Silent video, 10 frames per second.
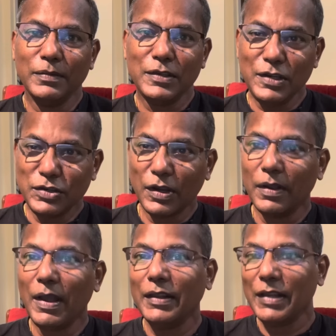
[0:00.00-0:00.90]
teaching,
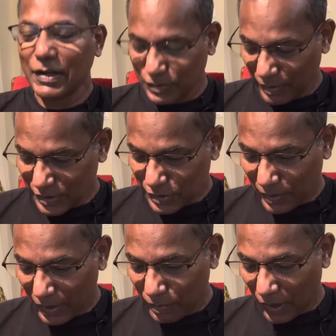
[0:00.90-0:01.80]
and that is verse
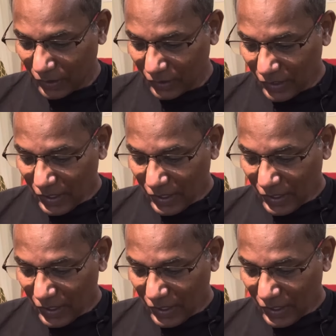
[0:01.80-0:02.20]
21.